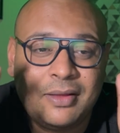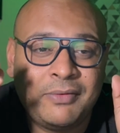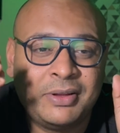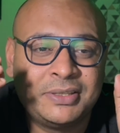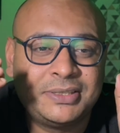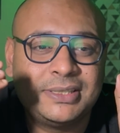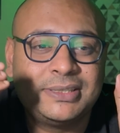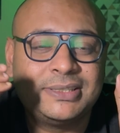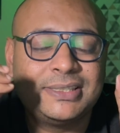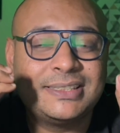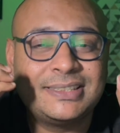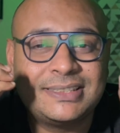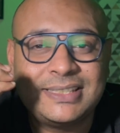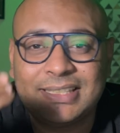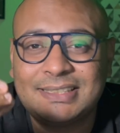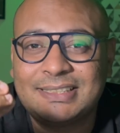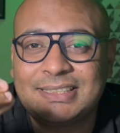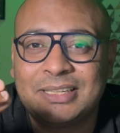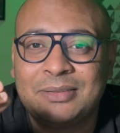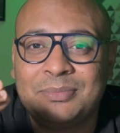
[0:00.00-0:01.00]
which is the
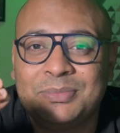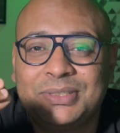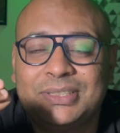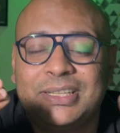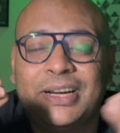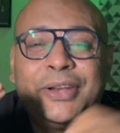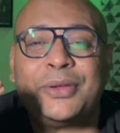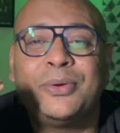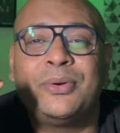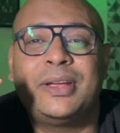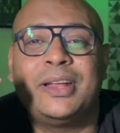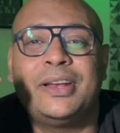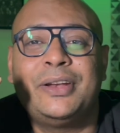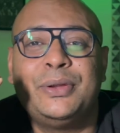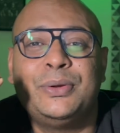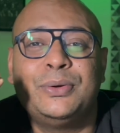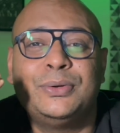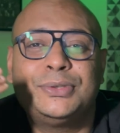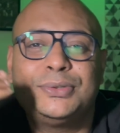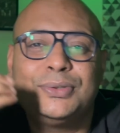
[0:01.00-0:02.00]
systems that you can
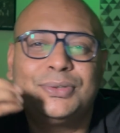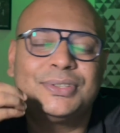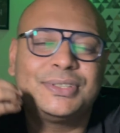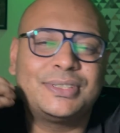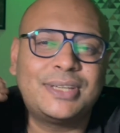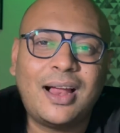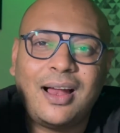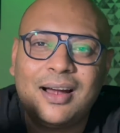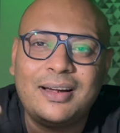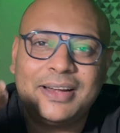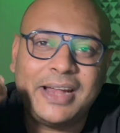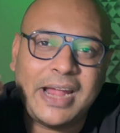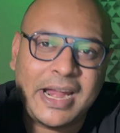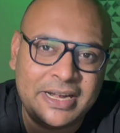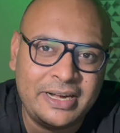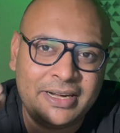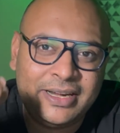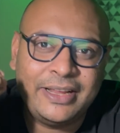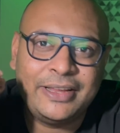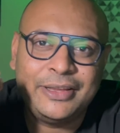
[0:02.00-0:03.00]
use to start
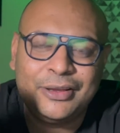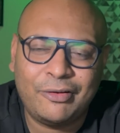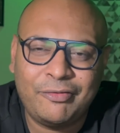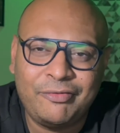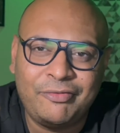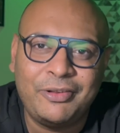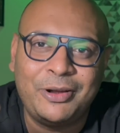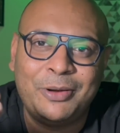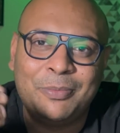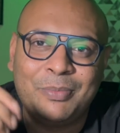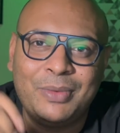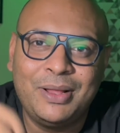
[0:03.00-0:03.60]
editing your film.